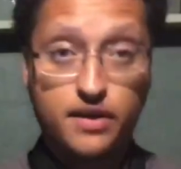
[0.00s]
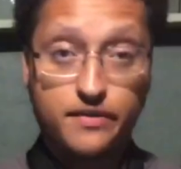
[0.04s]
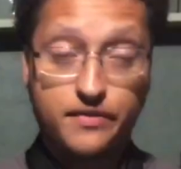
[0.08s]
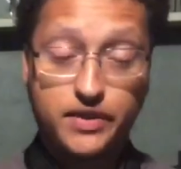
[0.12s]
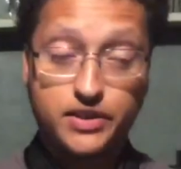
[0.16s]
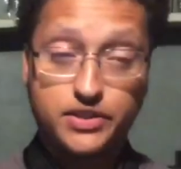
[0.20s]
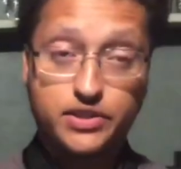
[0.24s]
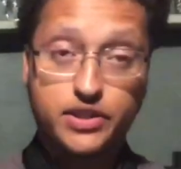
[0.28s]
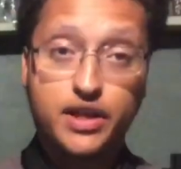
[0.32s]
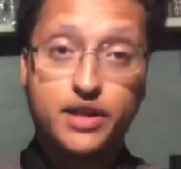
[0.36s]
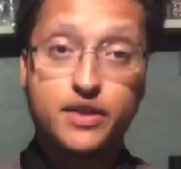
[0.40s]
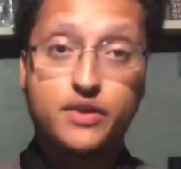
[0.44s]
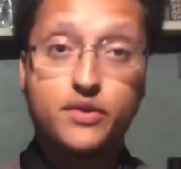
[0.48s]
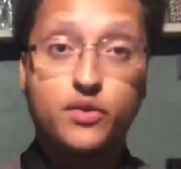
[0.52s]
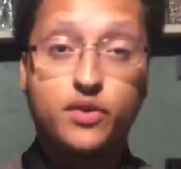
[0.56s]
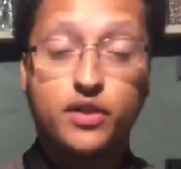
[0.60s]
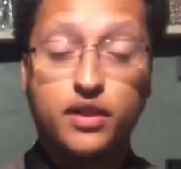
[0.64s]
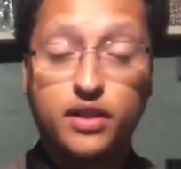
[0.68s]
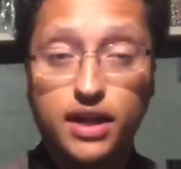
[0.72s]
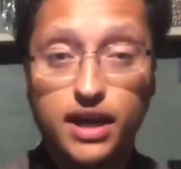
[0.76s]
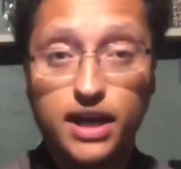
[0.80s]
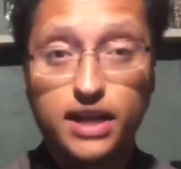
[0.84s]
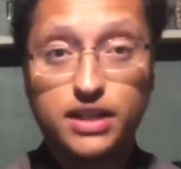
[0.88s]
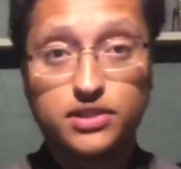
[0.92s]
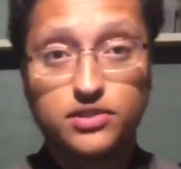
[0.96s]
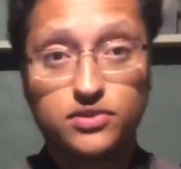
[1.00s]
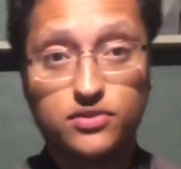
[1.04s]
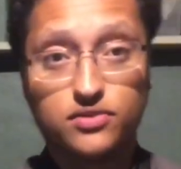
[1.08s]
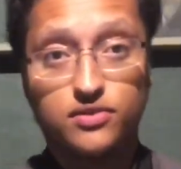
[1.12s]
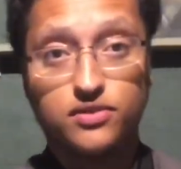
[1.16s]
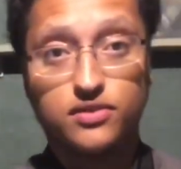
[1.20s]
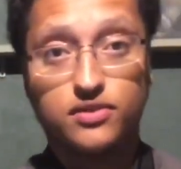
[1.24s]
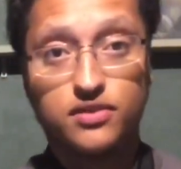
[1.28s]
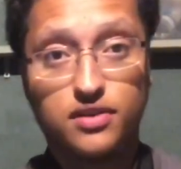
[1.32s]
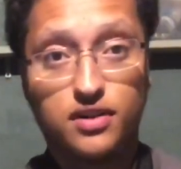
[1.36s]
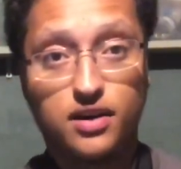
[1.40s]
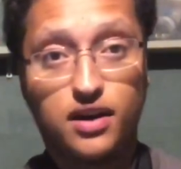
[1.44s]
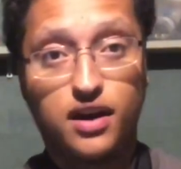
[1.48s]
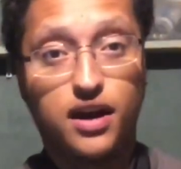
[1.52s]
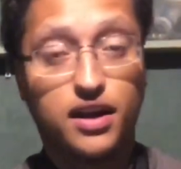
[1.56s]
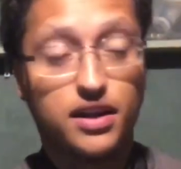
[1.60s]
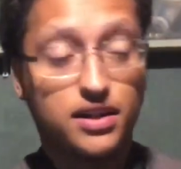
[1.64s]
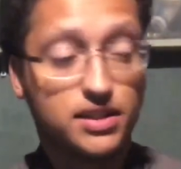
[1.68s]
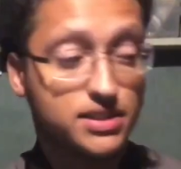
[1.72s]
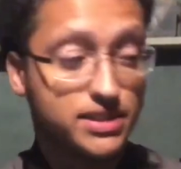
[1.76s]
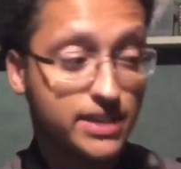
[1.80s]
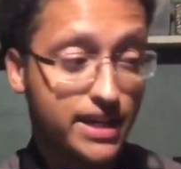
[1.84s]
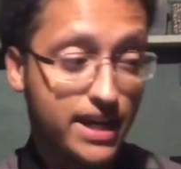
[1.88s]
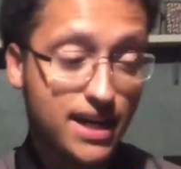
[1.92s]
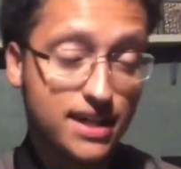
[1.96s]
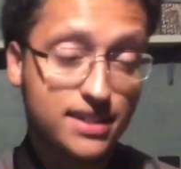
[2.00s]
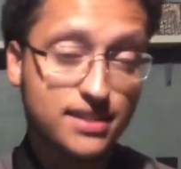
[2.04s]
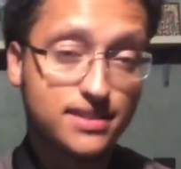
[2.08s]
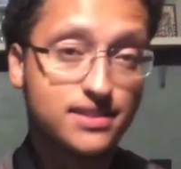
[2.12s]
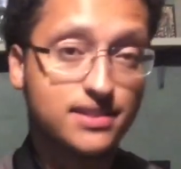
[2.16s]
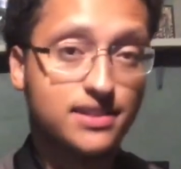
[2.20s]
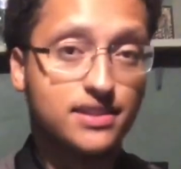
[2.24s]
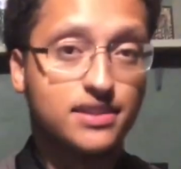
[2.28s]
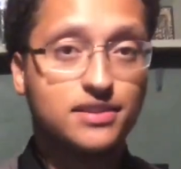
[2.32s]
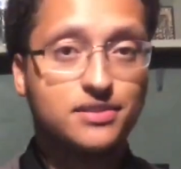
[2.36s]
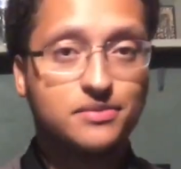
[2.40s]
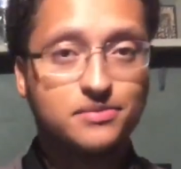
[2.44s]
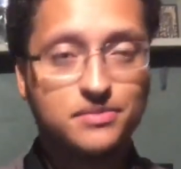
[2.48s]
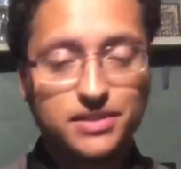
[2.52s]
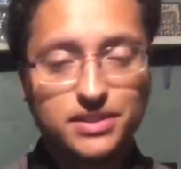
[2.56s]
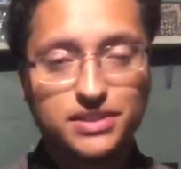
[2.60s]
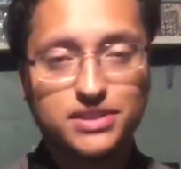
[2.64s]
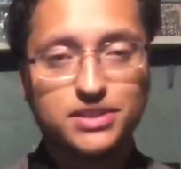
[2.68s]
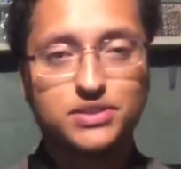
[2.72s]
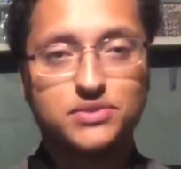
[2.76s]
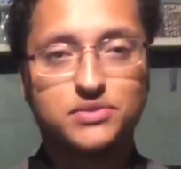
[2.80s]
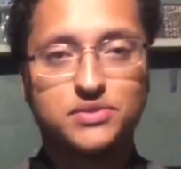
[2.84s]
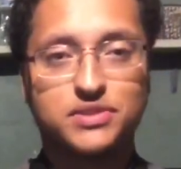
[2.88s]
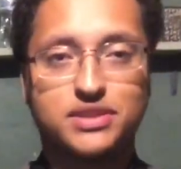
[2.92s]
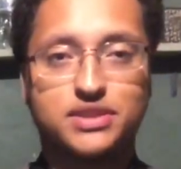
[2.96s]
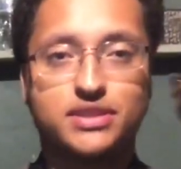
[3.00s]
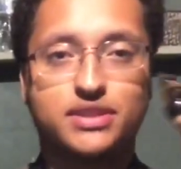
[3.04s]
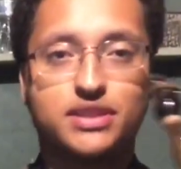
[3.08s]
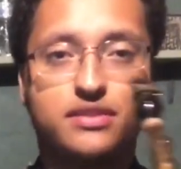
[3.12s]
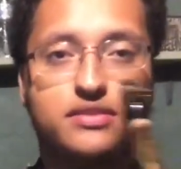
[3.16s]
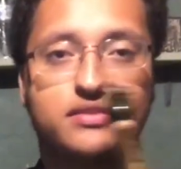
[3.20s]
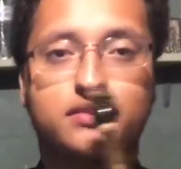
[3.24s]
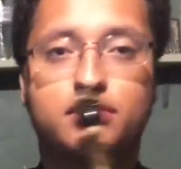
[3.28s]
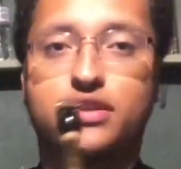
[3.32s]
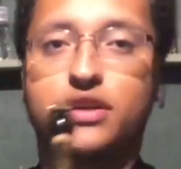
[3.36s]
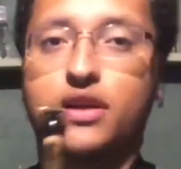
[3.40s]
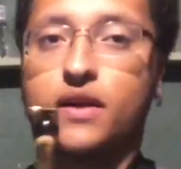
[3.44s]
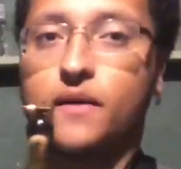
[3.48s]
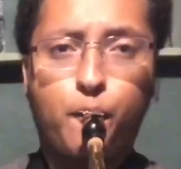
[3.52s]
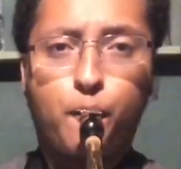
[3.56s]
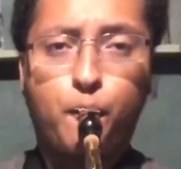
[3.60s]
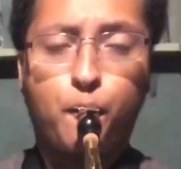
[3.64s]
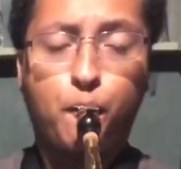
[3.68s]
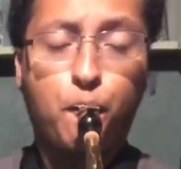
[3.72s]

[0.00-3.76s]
if I try to do classical on a jazz setup, this is what it sounds like.